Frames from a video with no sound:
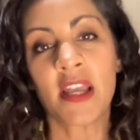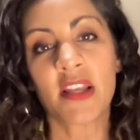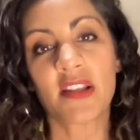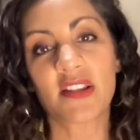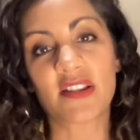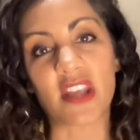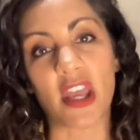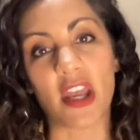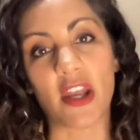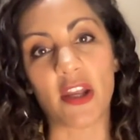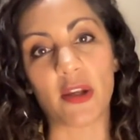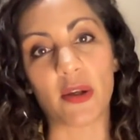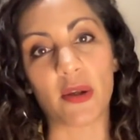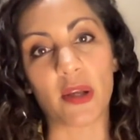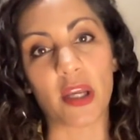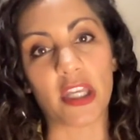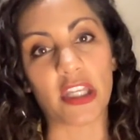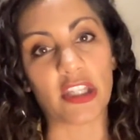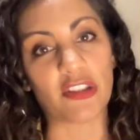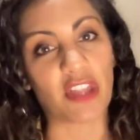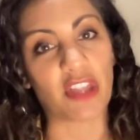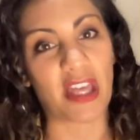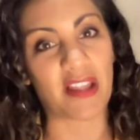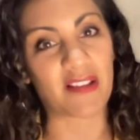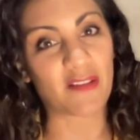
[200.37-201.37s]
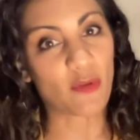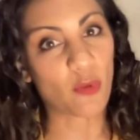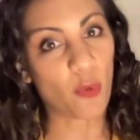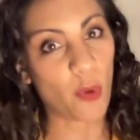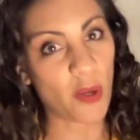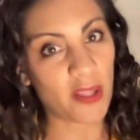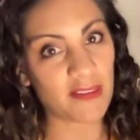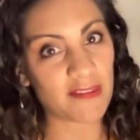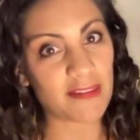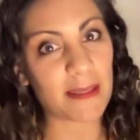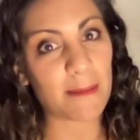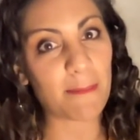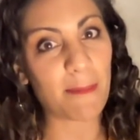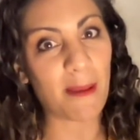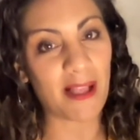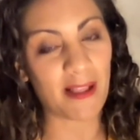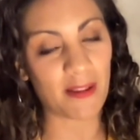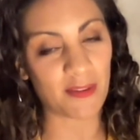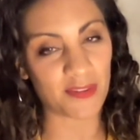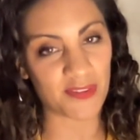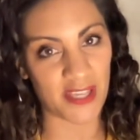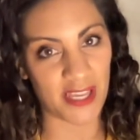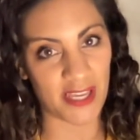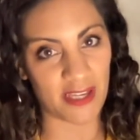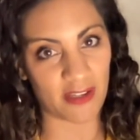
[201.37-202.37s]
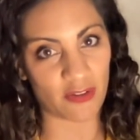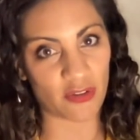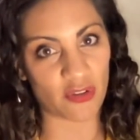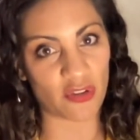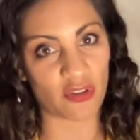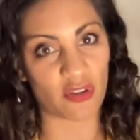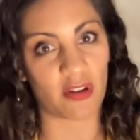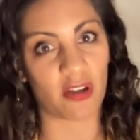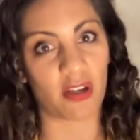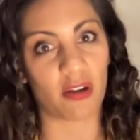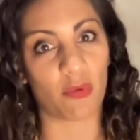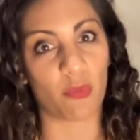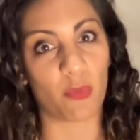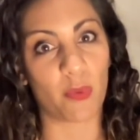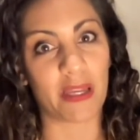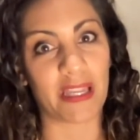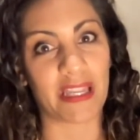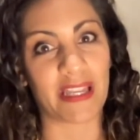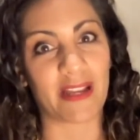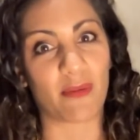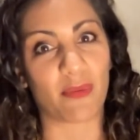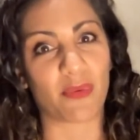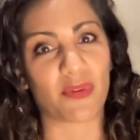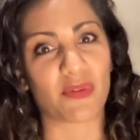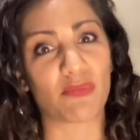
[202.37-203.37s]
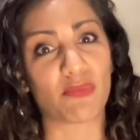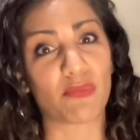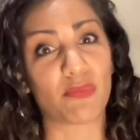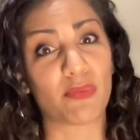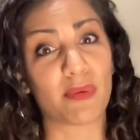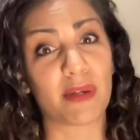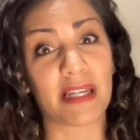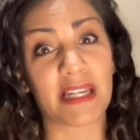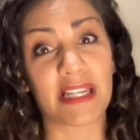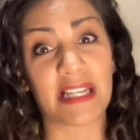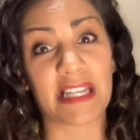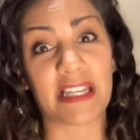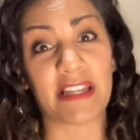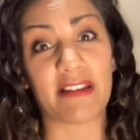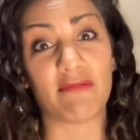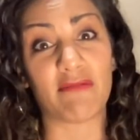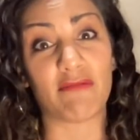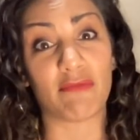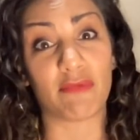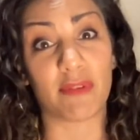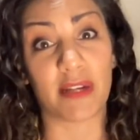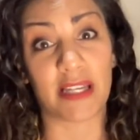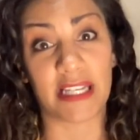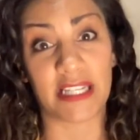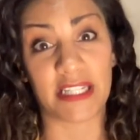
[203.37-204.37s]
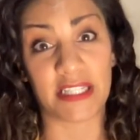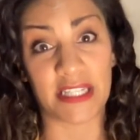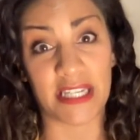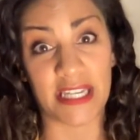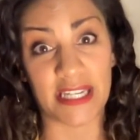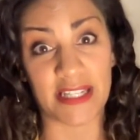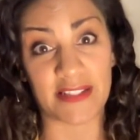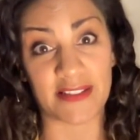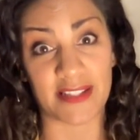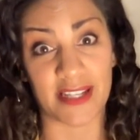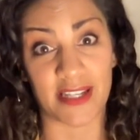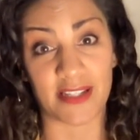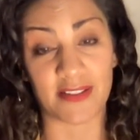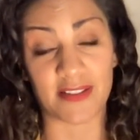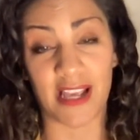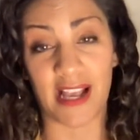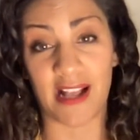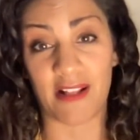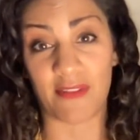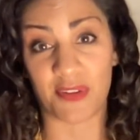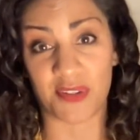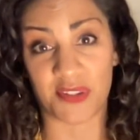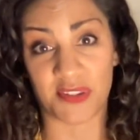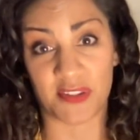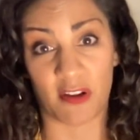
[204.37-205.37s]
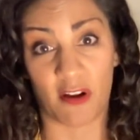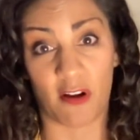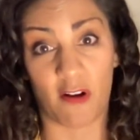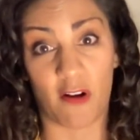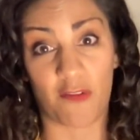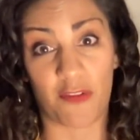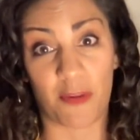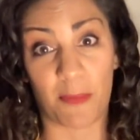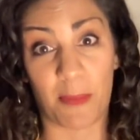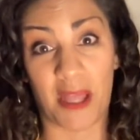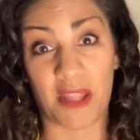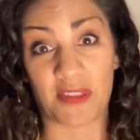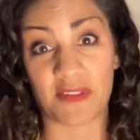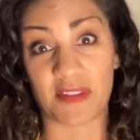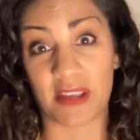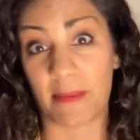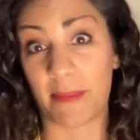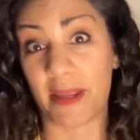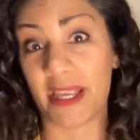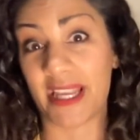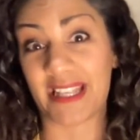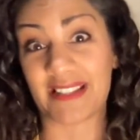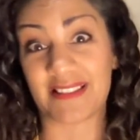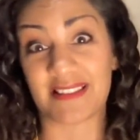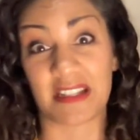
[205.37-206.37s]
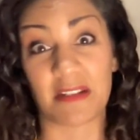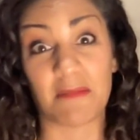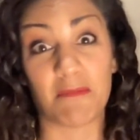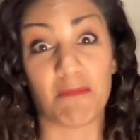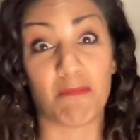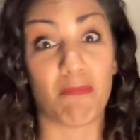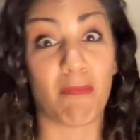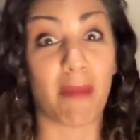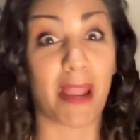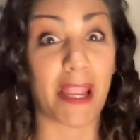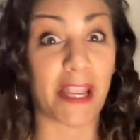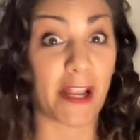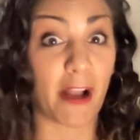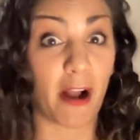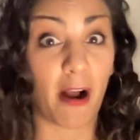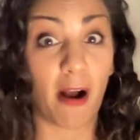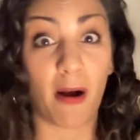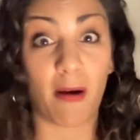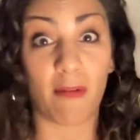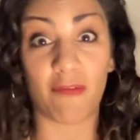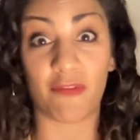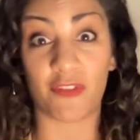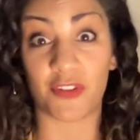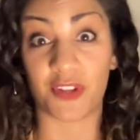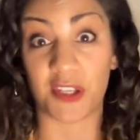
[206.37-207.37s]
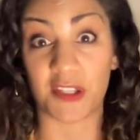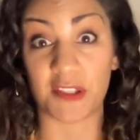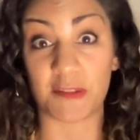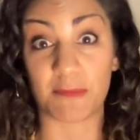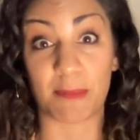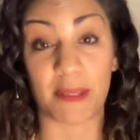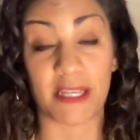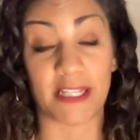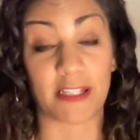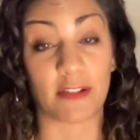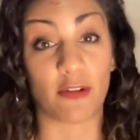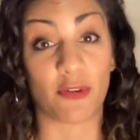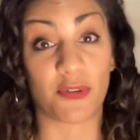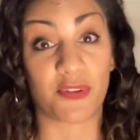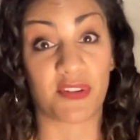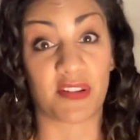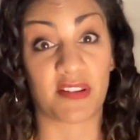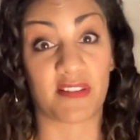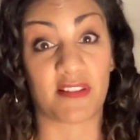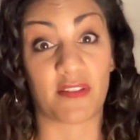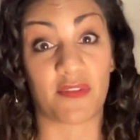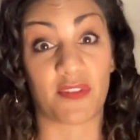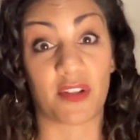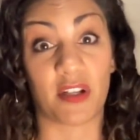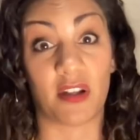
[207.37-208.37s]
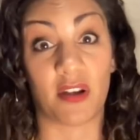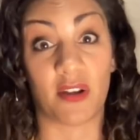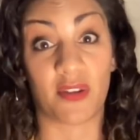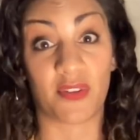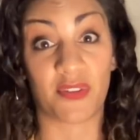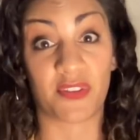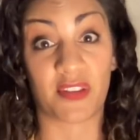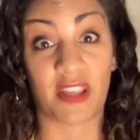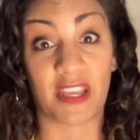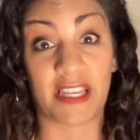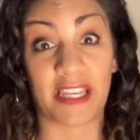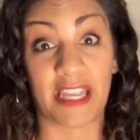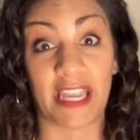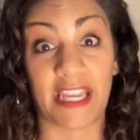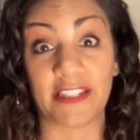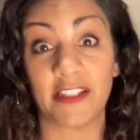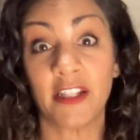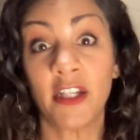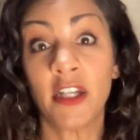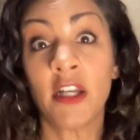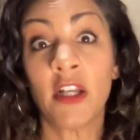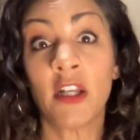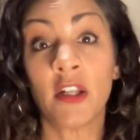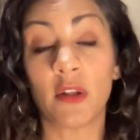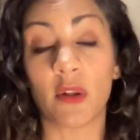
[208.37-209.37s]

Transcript: So that £20 extra a week was really, really needed at the start of the pandemic. It didn't make up for those big losses of the last decade.